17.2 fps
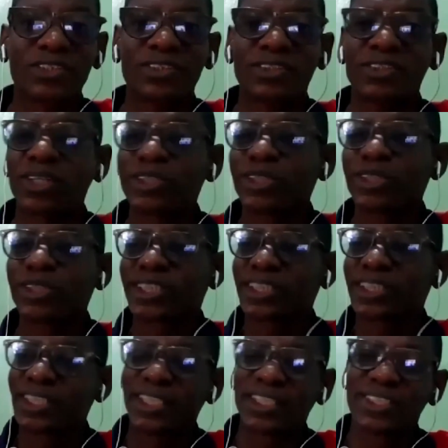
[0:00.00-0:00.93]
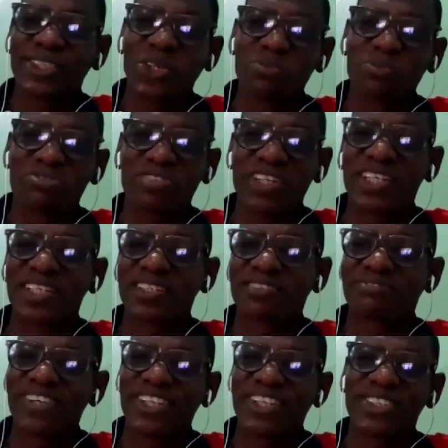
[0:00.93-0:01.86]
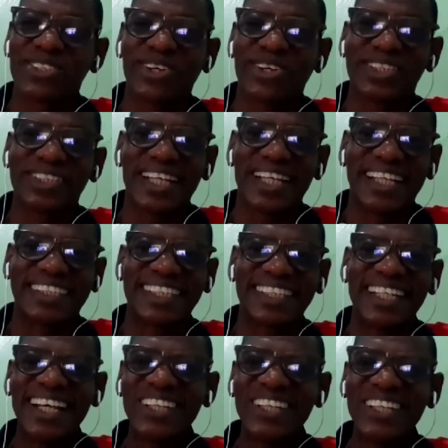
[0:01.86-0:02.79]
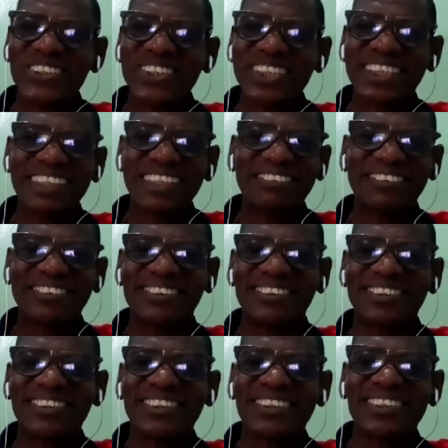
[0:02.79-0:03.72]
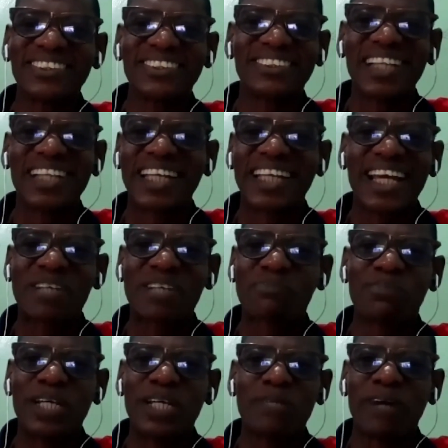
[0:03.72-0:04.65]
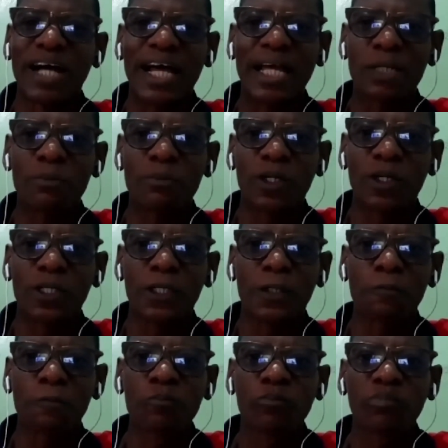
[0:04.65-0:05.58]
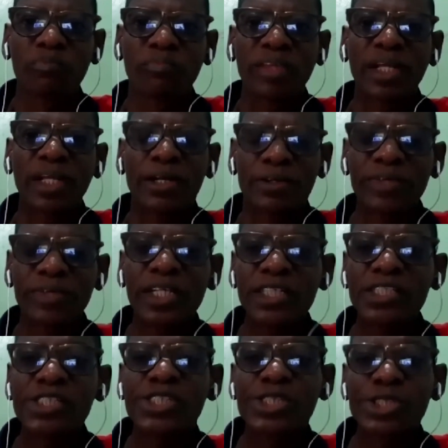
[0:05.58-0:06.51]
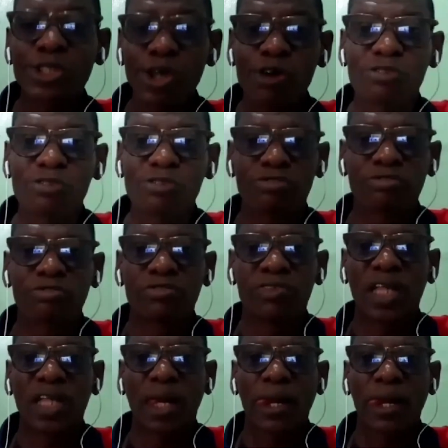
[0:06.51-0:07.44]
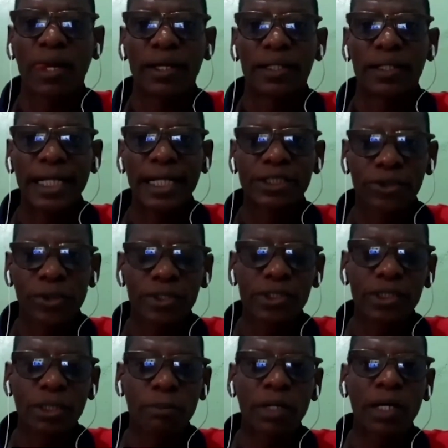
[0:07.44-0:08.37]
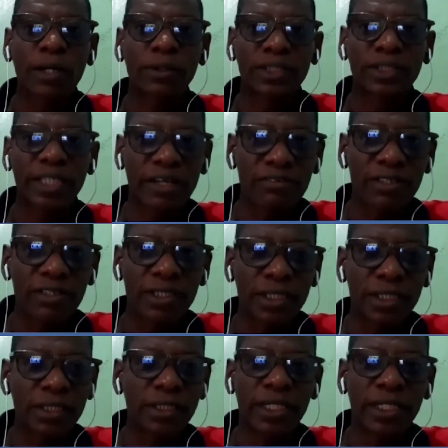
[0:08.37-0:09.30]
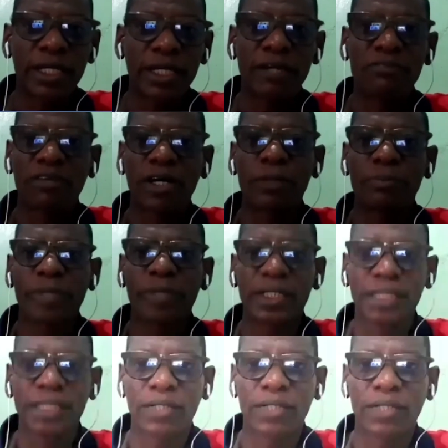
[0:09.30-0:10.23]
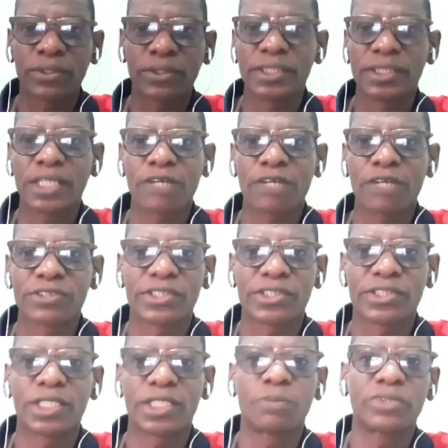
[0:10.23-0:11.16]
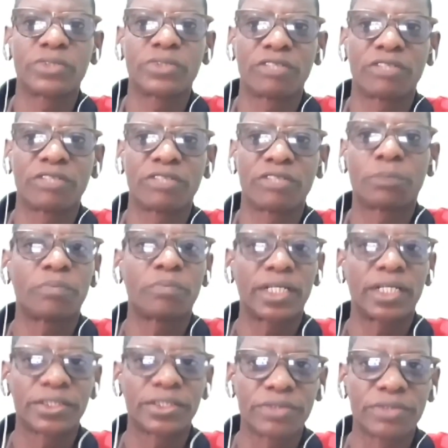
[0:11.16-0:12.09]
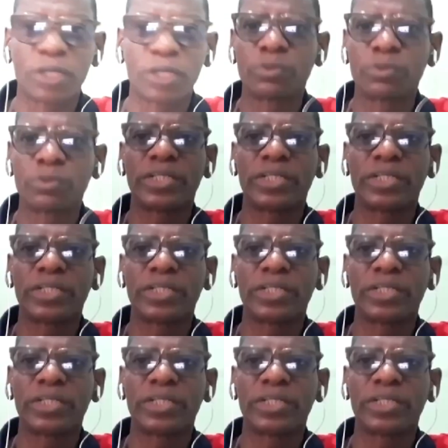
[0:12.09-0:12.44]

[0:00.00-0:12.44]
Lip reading: not just sing some fake songs that don't even get played by anybody. Real stuff that talks about the environment and all this kind of sustainable development, renewable